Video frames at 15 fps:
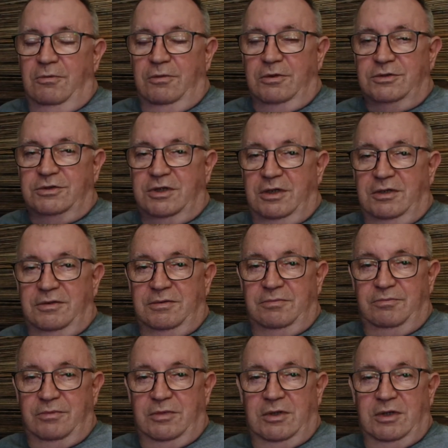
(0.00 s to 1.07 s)
was to
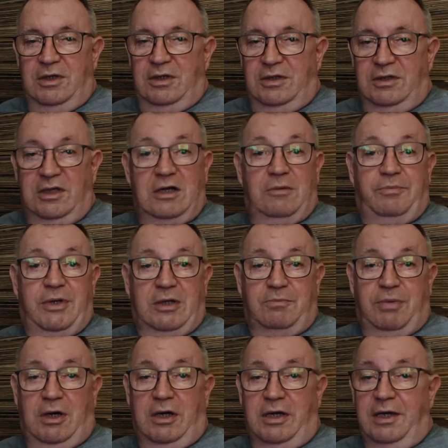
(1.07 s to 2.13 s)
get a
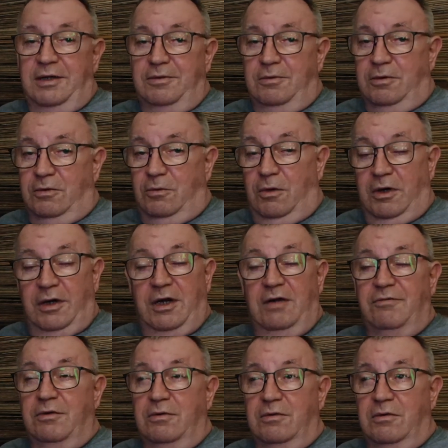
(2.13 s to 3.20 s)
pickpocket or
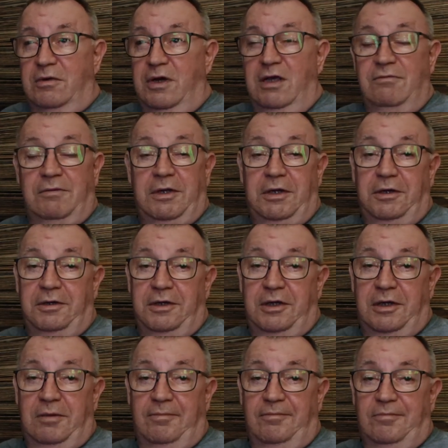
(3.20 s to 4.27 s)
whatever, or even held
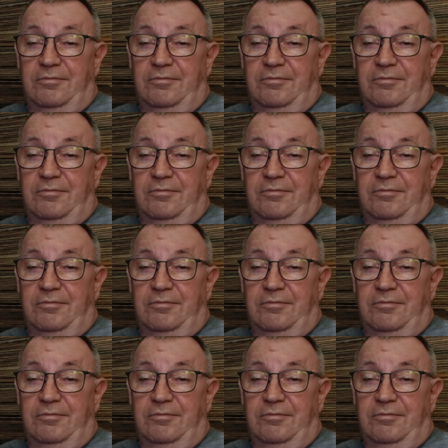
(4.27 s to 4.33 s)
up,